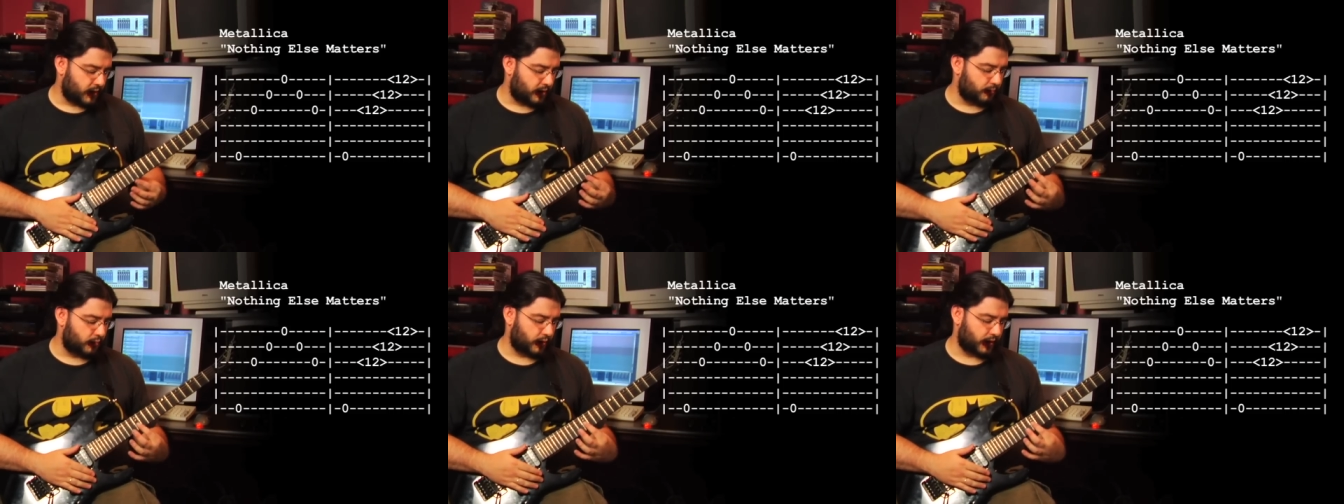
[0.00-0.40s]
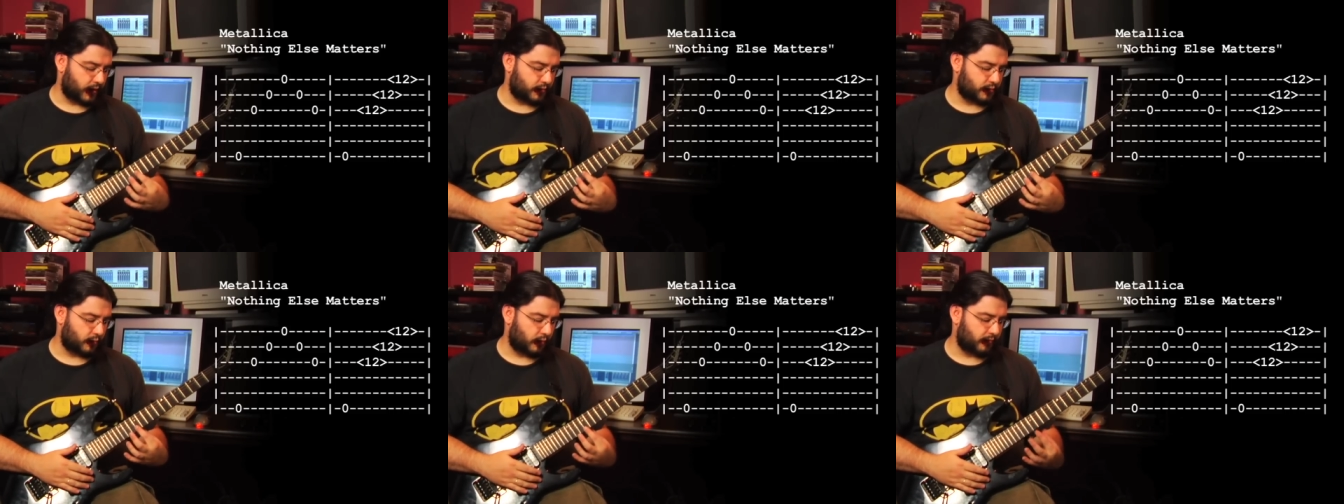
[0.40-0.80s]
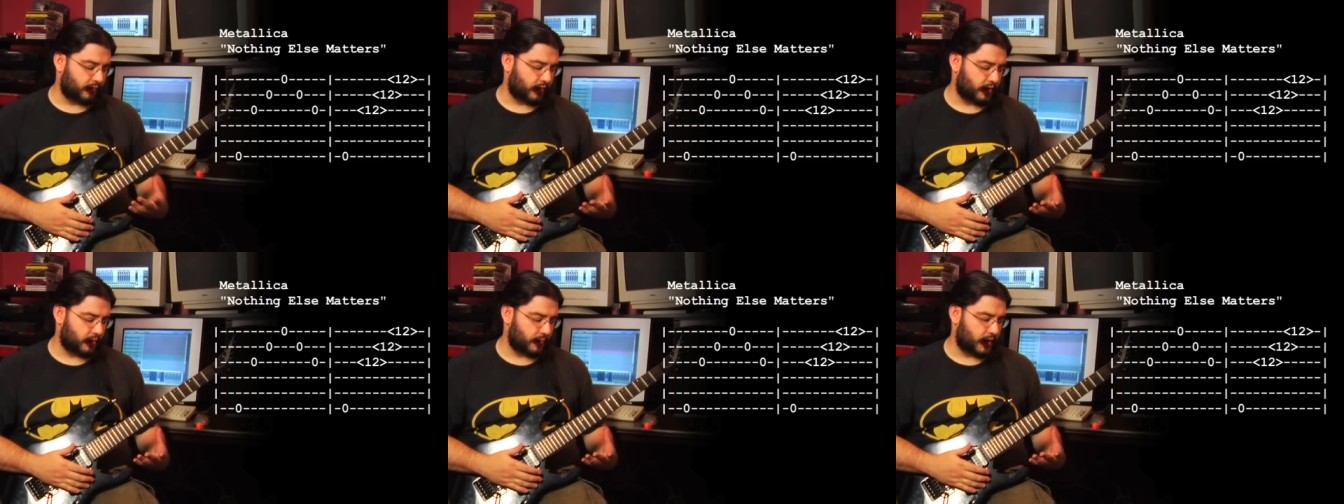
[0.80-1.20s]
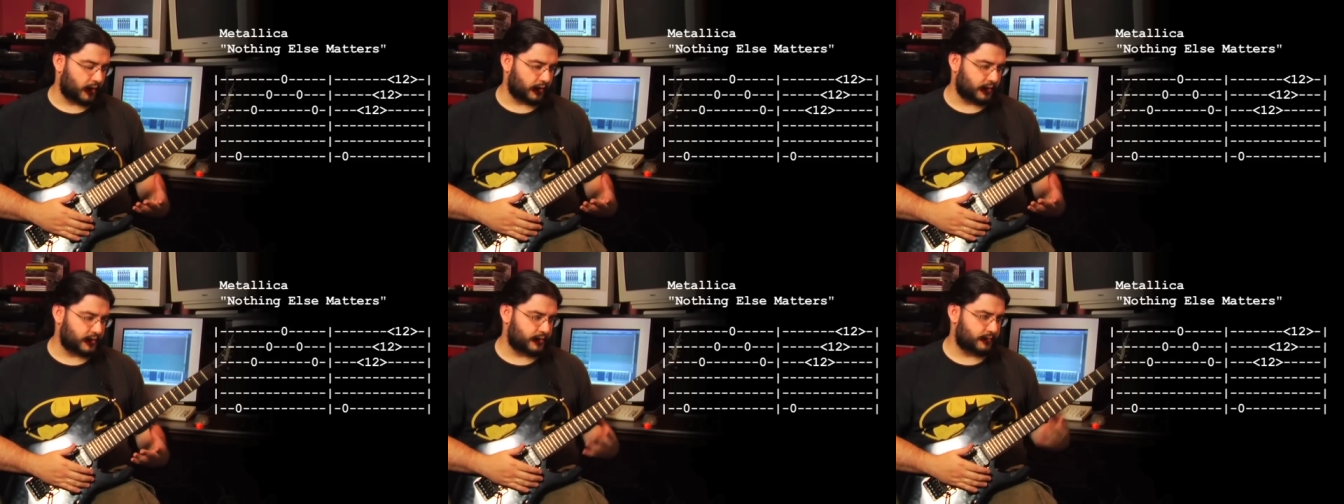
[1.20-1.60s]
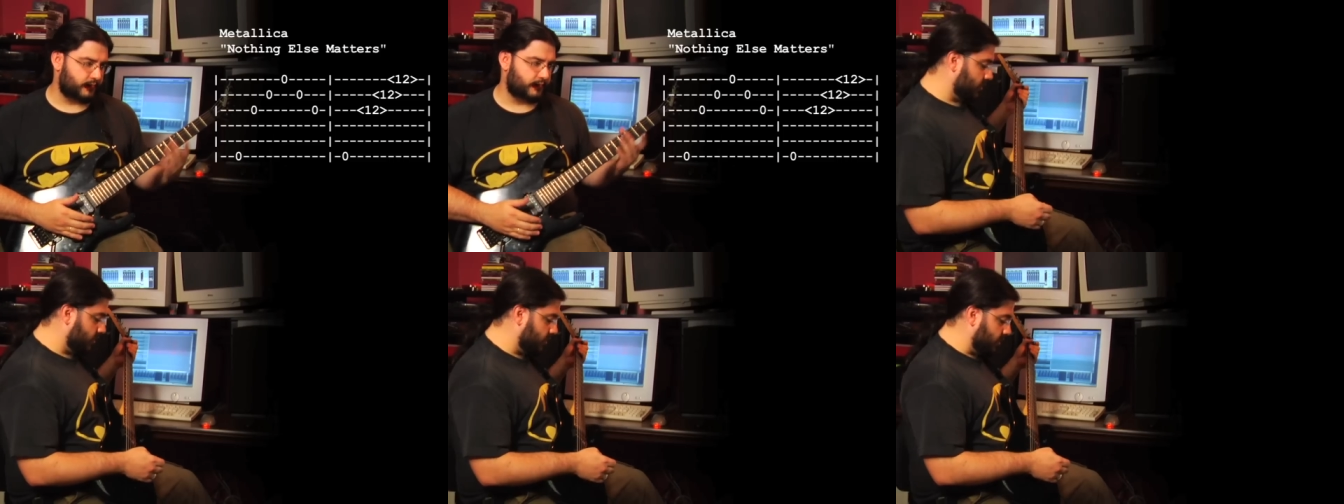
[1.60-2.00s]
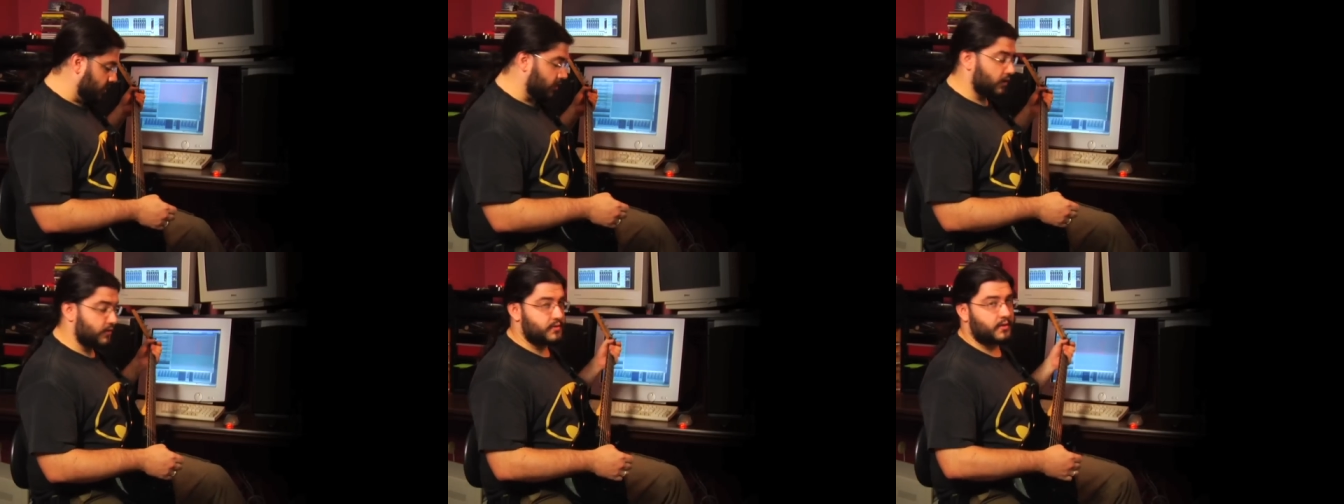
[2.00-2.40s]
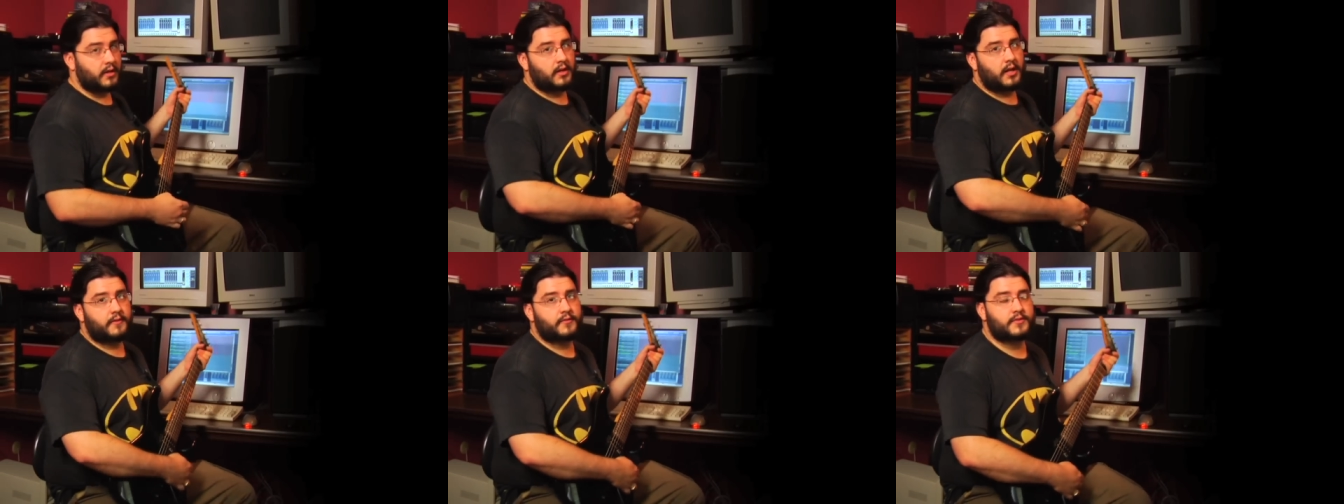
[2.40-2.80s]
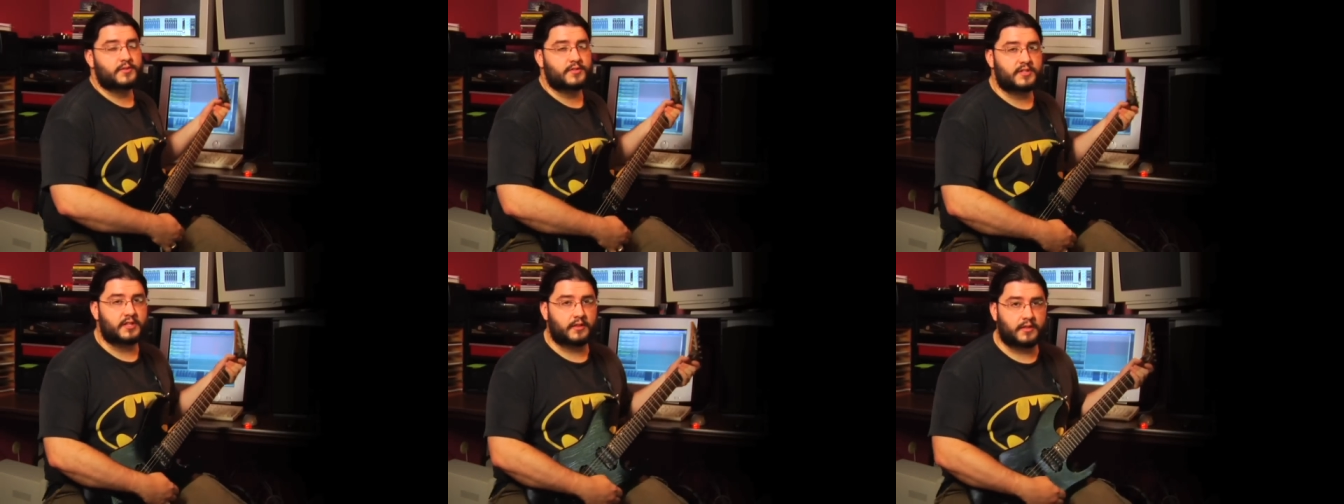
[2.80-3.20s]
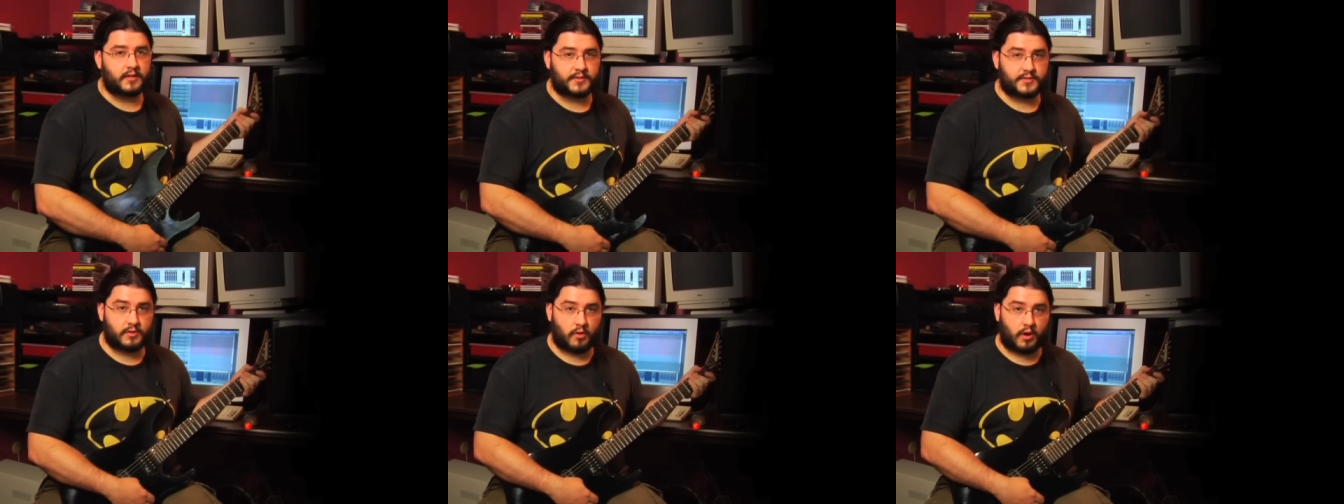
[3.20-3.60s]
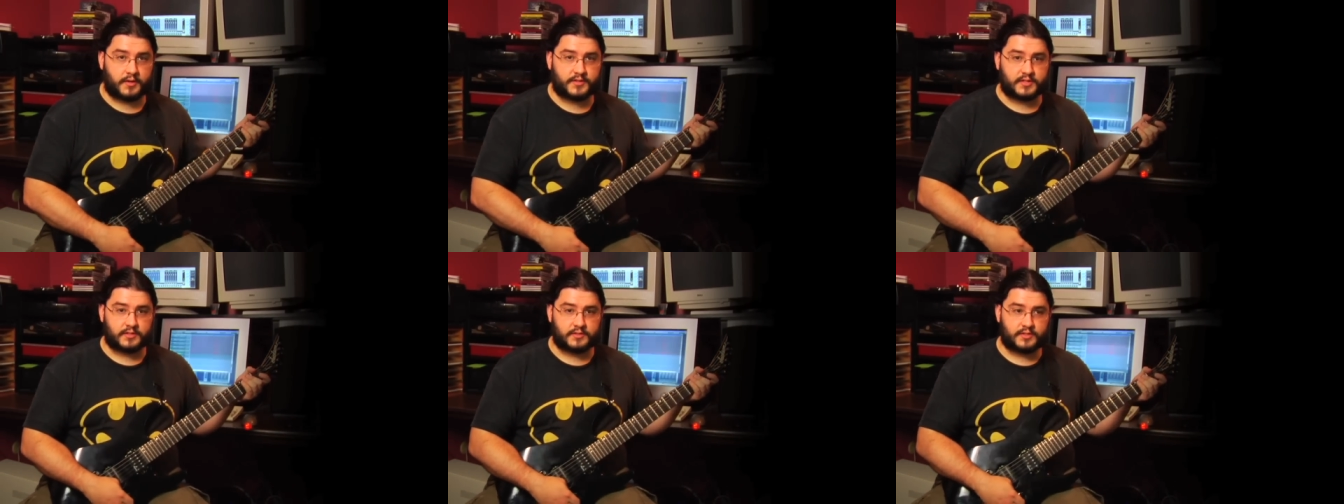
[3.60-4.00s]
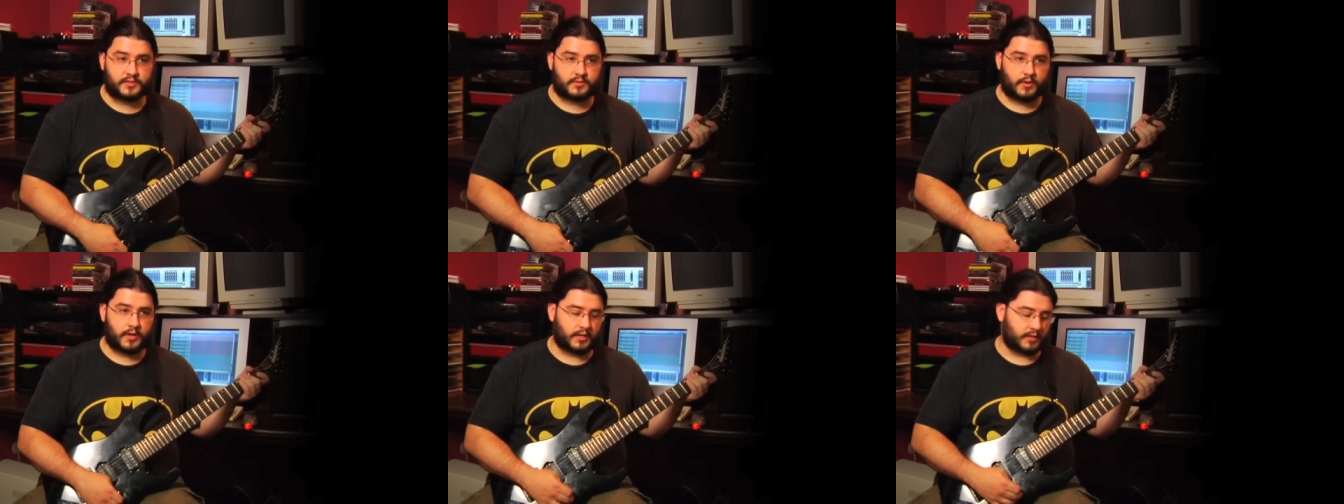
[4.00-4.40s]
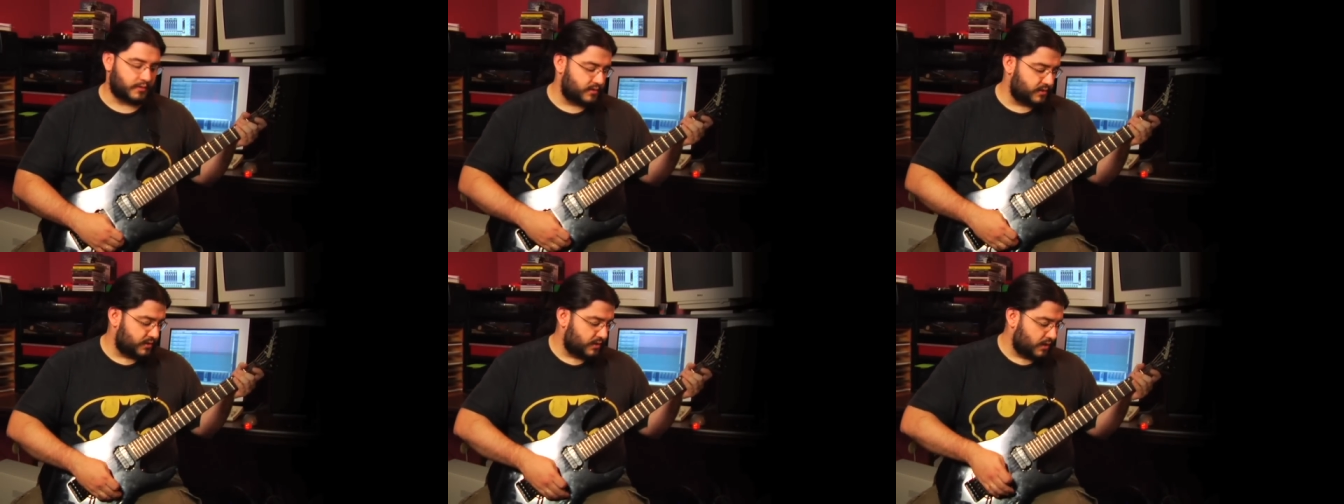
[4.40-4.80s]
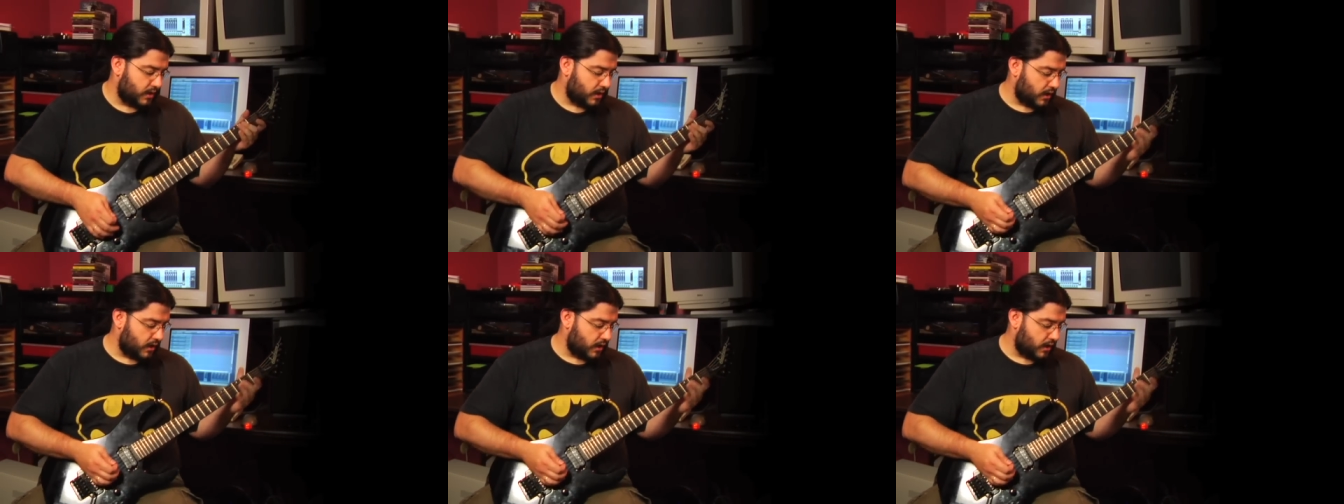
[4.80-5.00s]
I'm pulling out 12th fret harmonics. You can also get a lot of interesting things crossing strings.